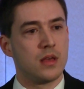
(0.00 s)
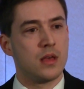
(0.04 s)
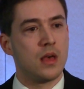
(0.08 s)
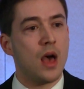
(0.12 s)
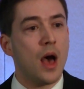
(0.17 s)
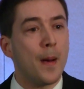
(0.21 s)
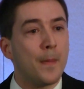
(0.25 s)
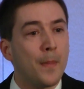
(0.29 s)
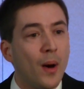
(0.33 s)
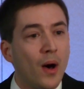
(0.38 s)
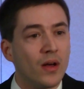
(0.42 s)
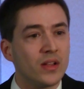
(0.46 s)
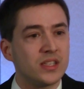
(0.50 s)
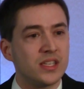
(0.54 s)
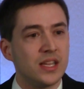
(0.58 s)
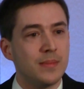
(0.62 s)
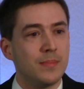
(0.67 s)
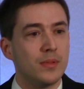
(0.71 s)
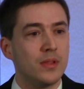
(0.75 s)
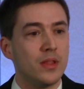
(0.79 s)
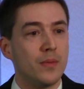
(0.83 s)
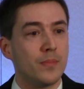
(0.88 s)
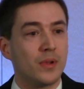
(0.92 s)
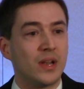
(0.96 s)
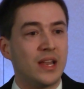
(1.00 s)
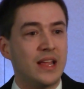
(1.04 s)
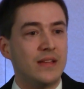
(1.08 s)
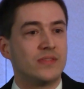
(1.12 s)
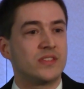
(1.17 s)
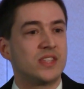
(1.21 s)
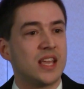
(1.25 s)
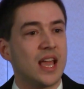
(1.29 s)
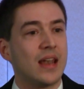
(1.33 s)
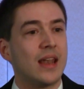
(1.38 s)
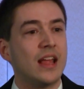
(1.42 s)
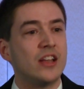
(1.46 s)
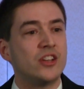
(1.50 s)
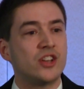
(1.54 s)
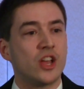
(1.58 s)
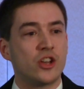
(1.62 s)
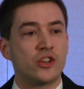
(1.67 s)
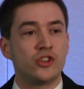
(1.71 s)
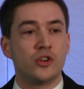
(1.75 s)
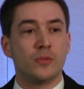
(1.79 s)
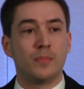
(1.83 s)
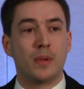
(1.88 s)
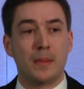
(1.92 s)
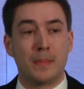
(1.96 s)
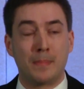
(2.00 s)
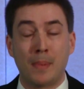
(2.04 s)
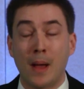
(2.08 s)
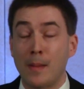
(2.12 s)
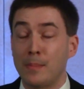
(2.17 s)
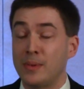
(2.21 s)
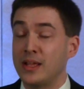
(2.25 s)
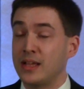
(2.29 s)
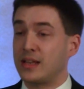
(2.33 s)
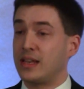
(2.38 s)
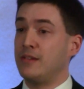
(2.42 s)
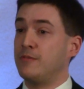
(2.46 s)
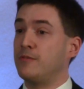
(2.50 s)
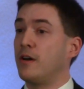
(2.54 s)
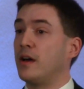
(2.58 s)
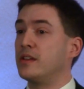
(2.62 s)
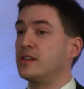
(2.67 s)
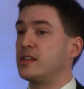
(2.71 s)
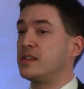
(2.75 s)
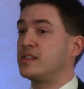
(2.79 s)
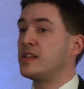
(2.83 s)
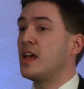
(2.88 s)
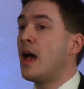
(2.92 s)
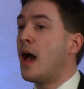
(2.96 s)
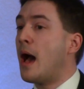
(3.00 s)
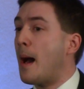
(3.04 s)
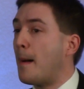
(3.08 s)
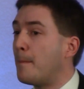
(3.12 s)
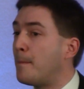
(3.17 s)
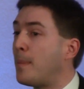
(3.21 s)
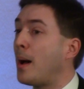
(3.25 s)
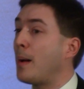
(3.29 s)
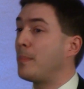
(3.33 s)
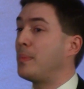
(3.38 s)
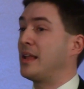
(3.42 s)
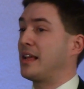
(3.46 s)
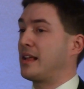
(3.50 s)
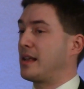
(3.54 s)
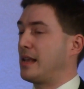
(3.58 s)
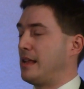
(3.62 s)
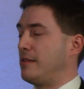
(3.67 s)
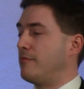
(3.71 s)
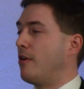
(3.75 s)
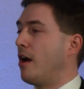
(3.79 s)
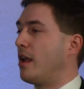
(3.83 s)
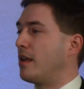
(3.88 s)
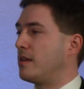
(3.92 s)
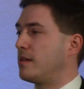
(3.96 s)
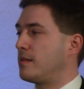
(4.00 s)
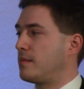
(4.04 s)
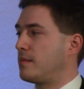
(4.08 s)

A party that believes the NHS should be publicly funded and publicly run.